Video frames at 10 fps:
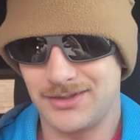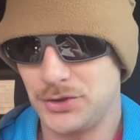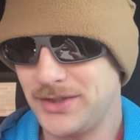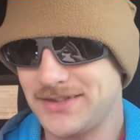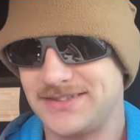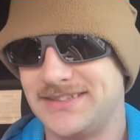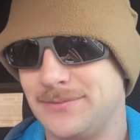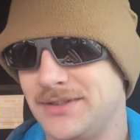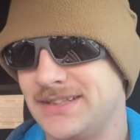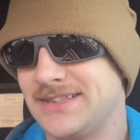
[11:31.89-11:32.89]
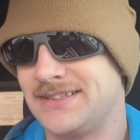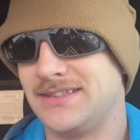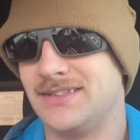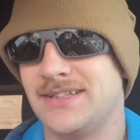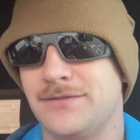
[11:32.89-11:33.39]
who else did they play that
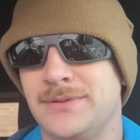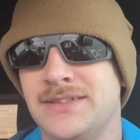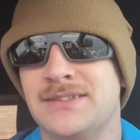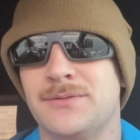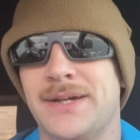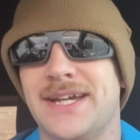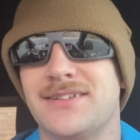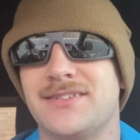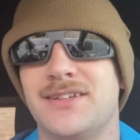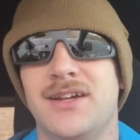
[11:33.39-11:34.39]
they've beaten in the past?